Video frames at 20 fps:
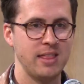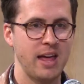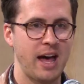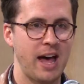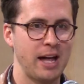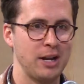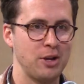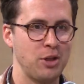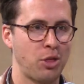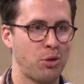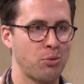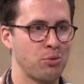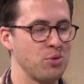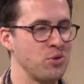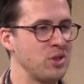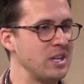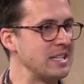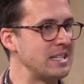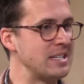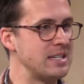that
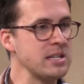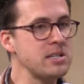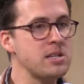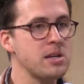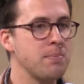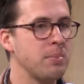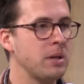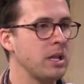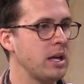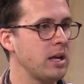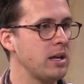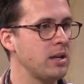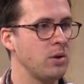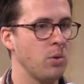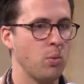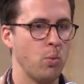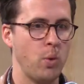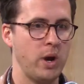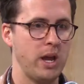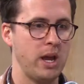through this
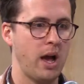discipline we